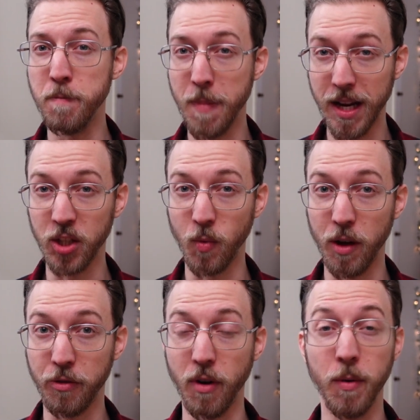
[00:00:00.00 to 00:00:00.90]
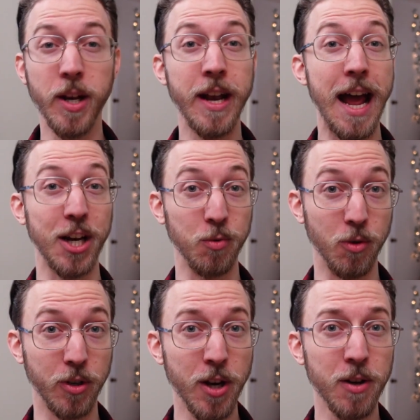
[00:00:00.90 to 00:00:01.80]
May as well throw in an
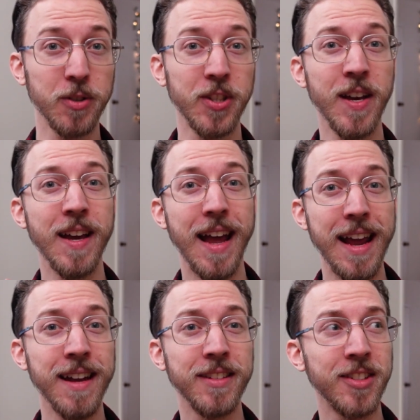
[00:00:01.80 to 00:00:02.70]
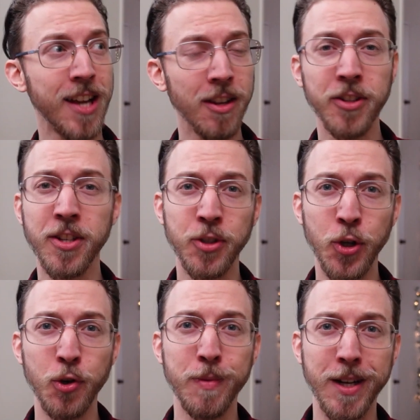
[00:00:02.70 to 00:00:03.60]
actual ghost, and skeletons
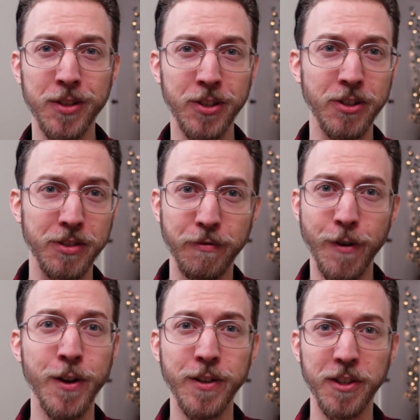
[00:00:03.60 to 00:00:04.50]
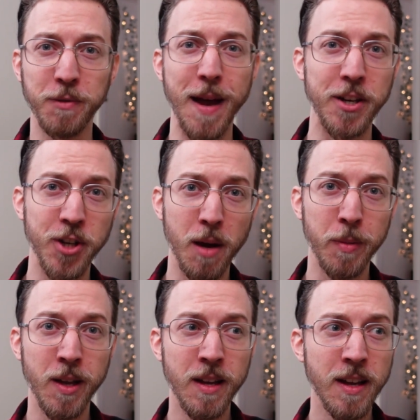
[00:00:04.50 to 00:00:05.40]
too because they're just fun to smash up,